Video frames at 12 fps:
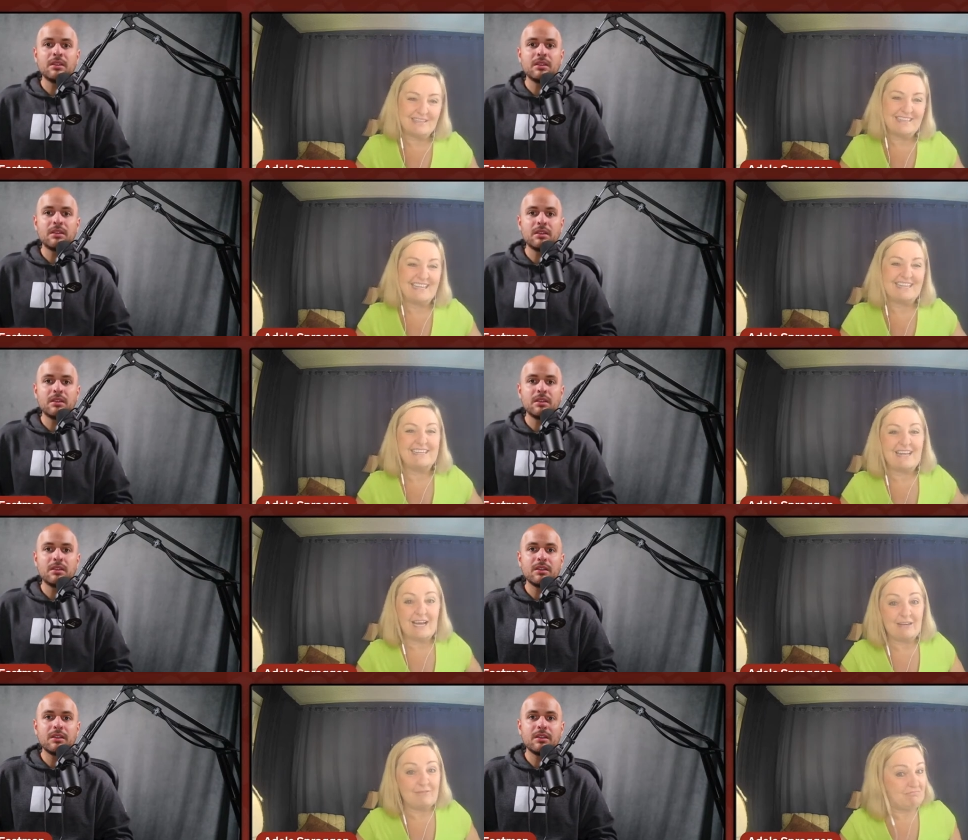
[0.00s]
Speaker 1: And then
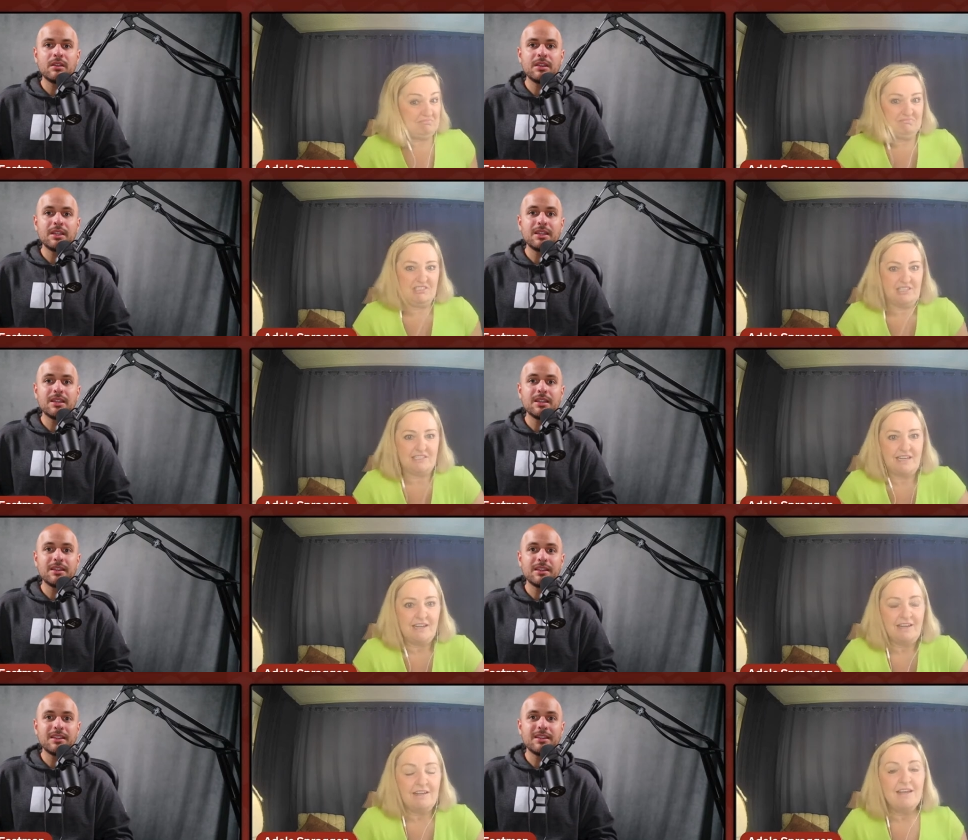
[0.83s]
I
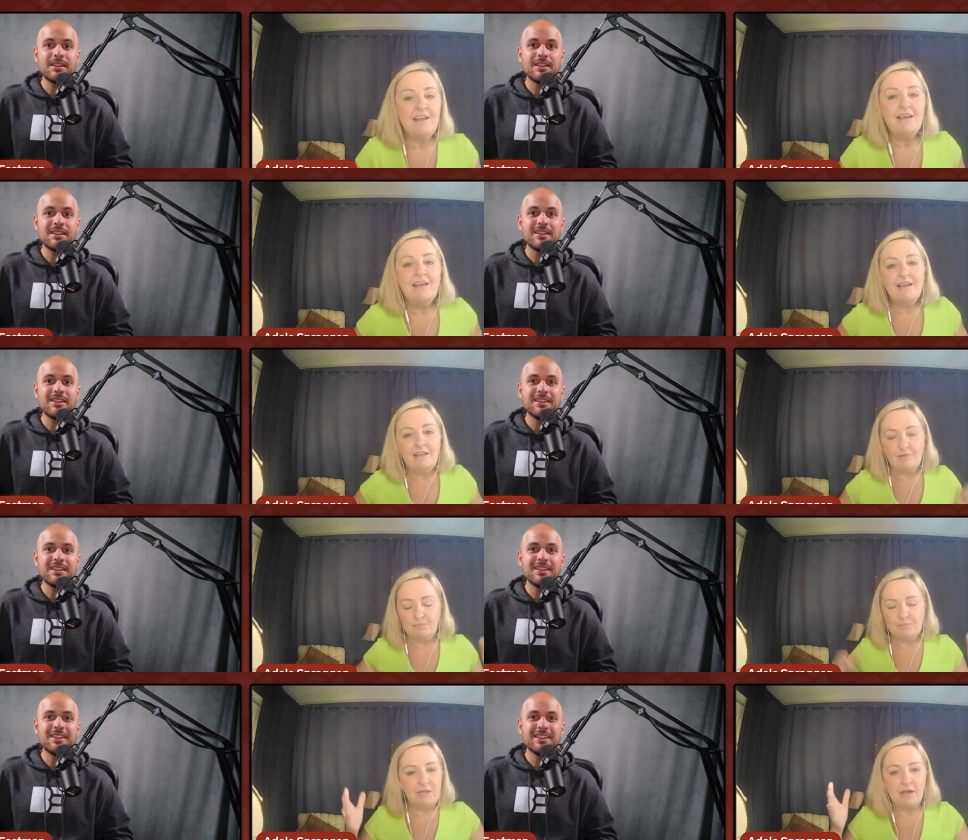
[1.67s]
today
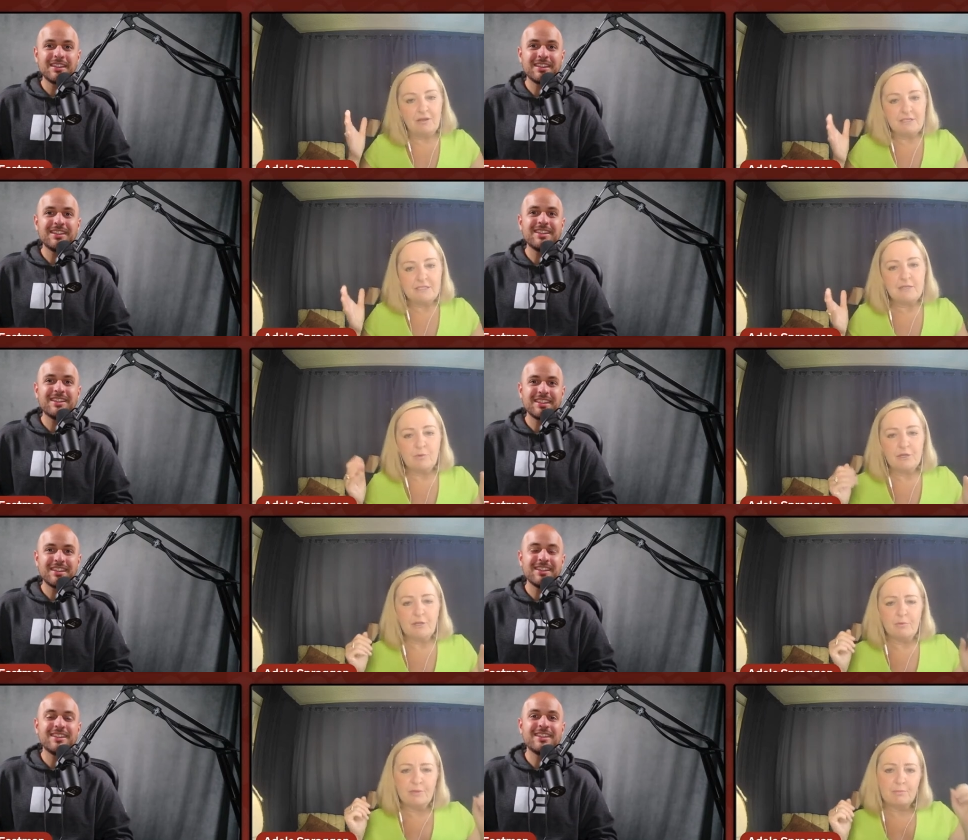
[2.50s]
honestly,
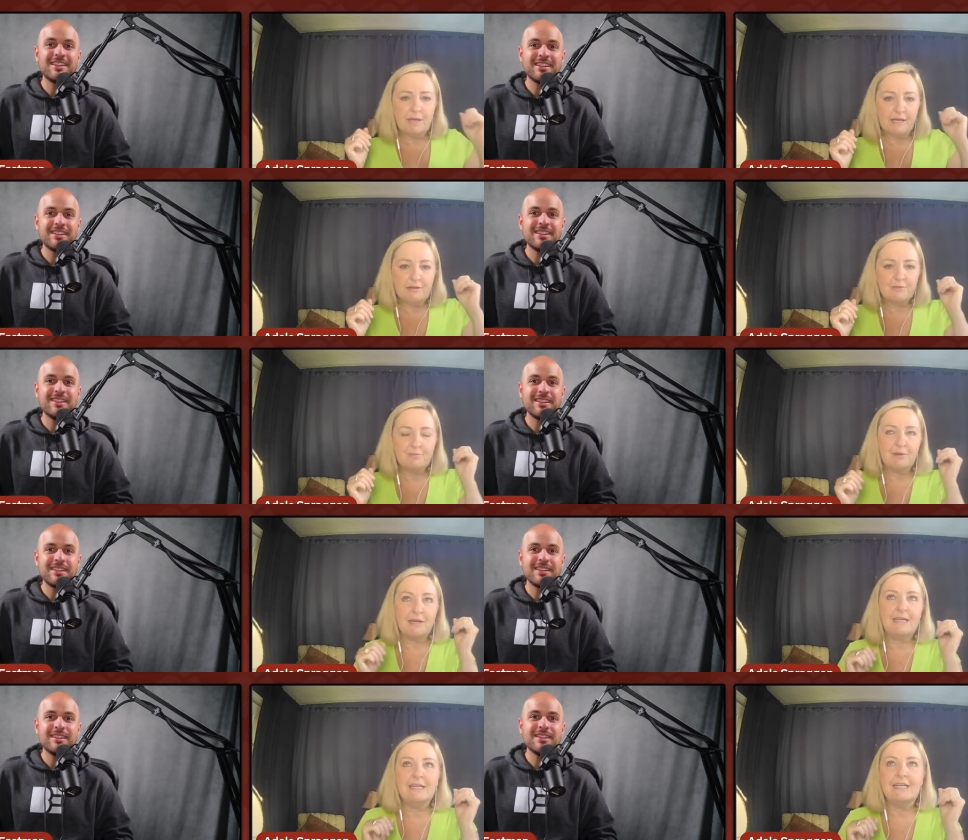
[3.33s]
working with patterns,
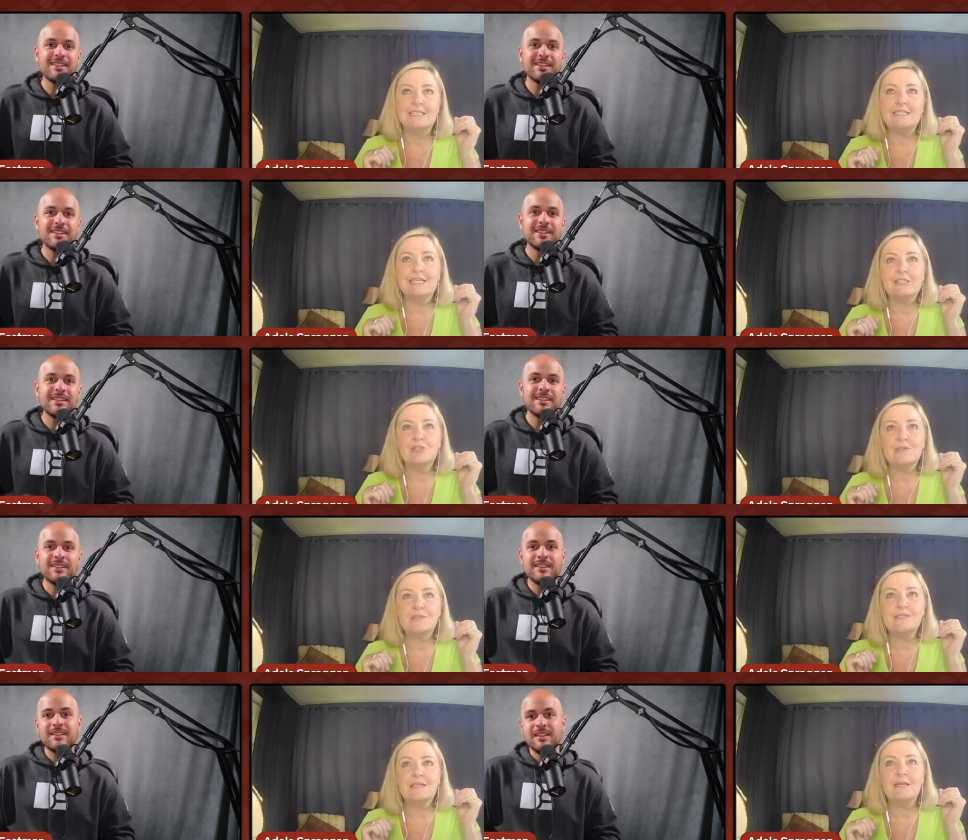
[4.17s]
Brandon, it's
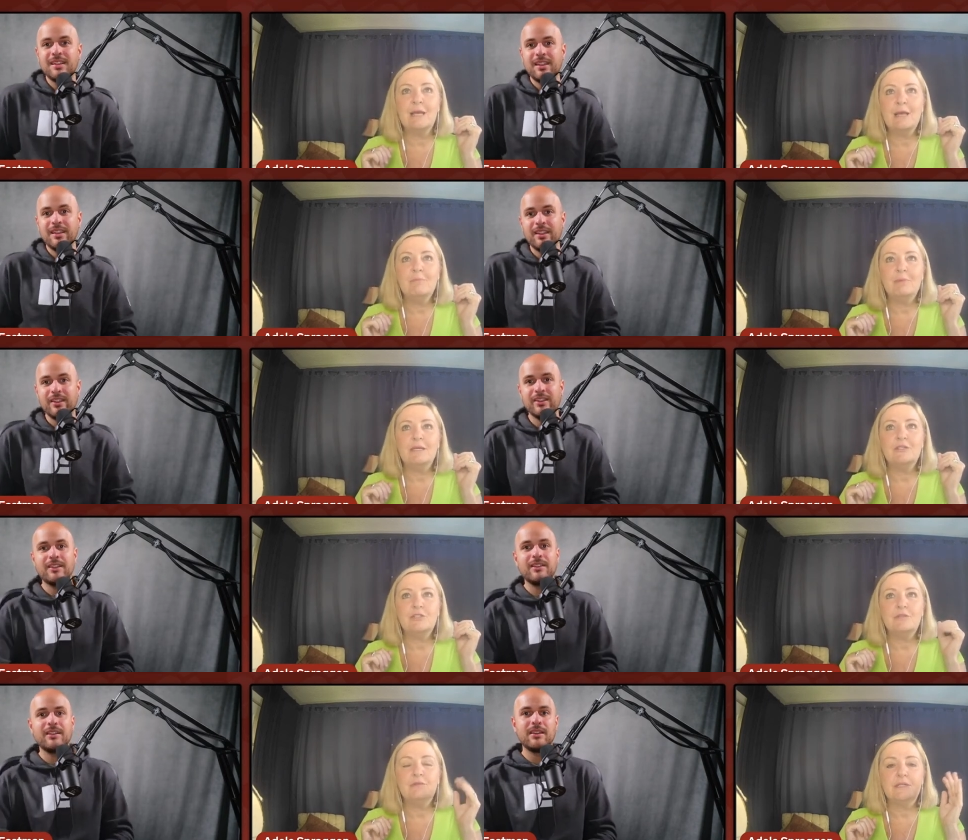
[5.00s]
interesting
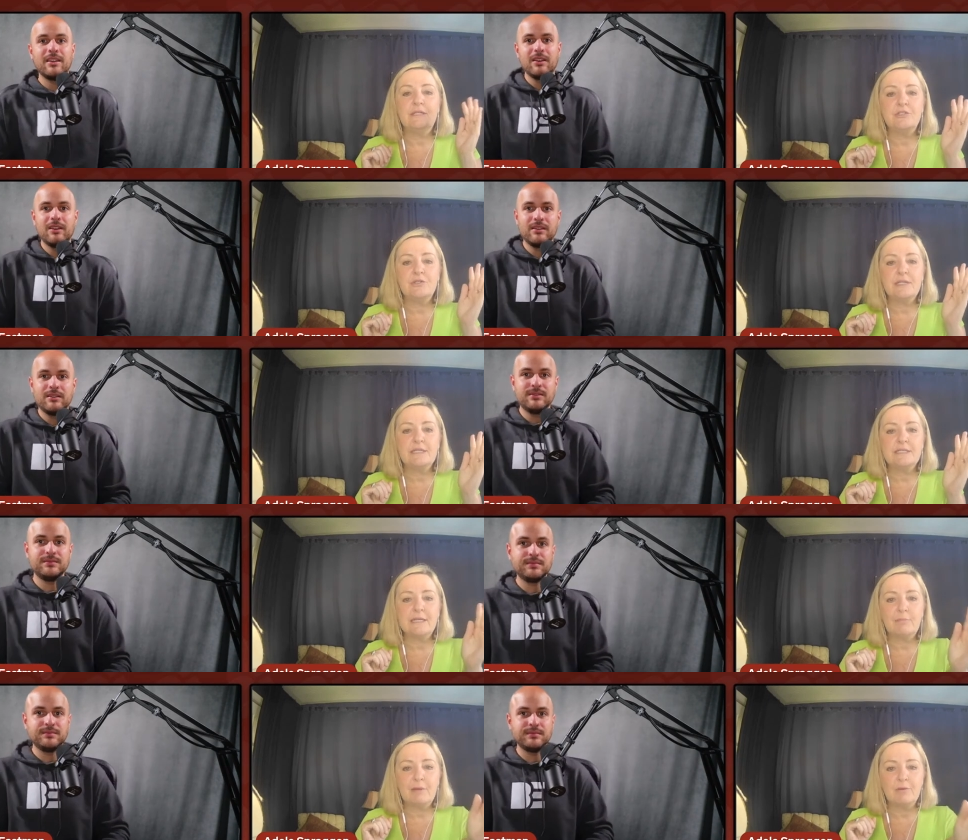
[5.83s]
because you literally
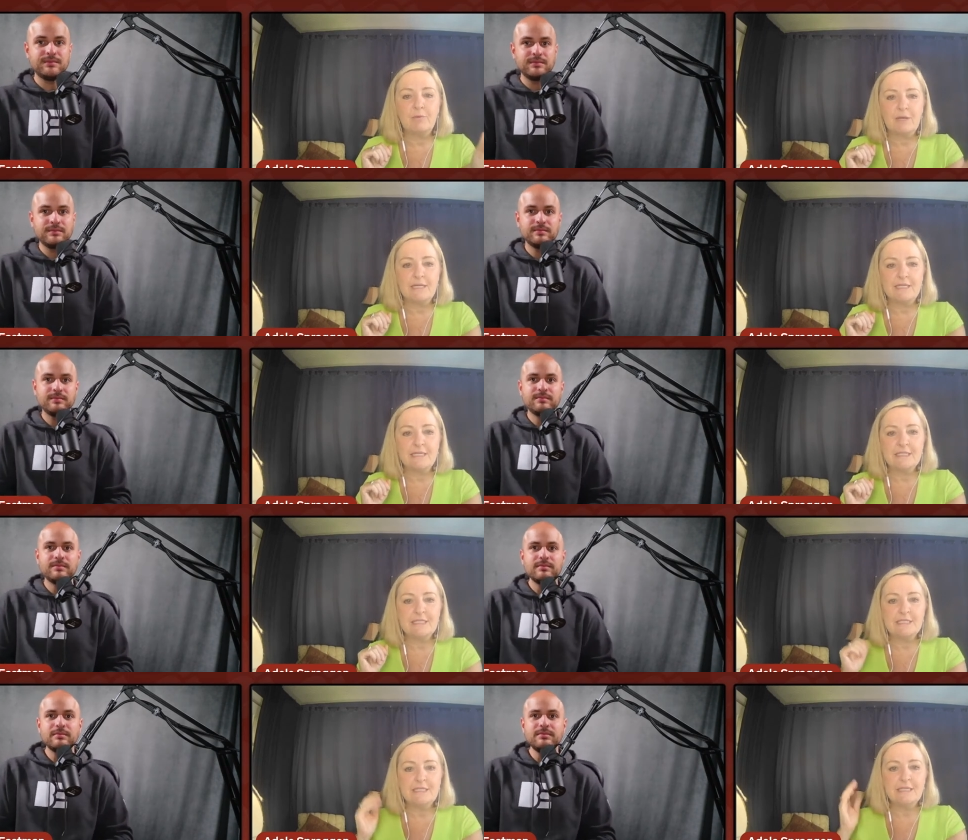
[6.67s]
step out of one
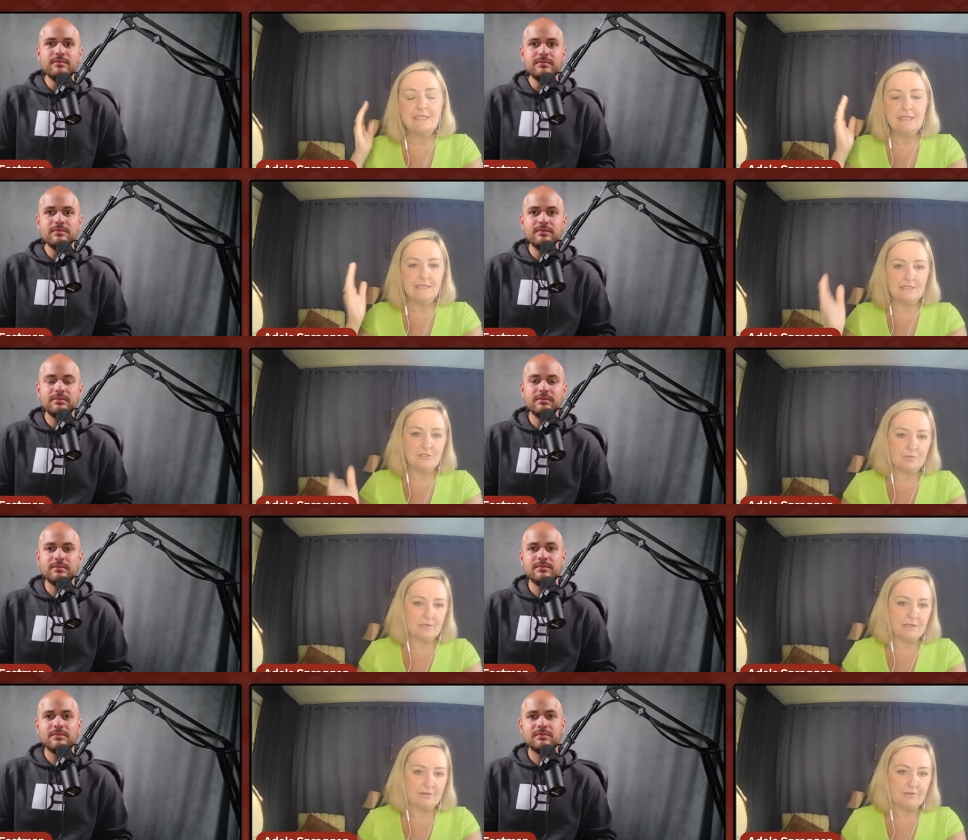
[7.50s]
identity into
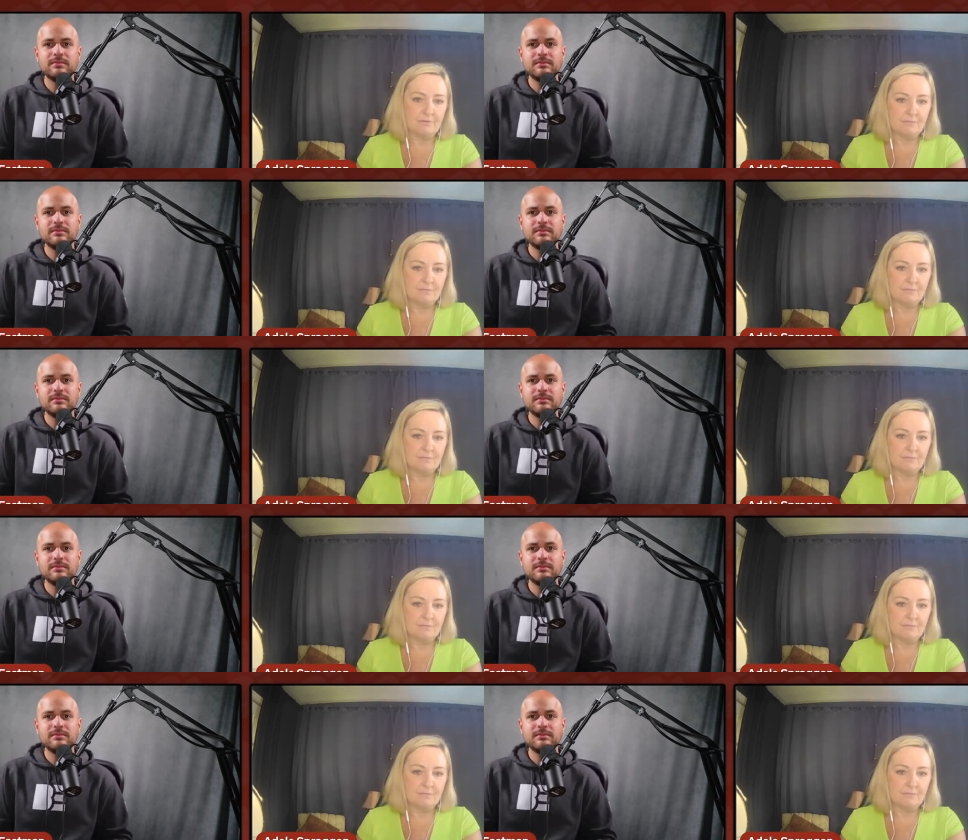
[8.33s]
another.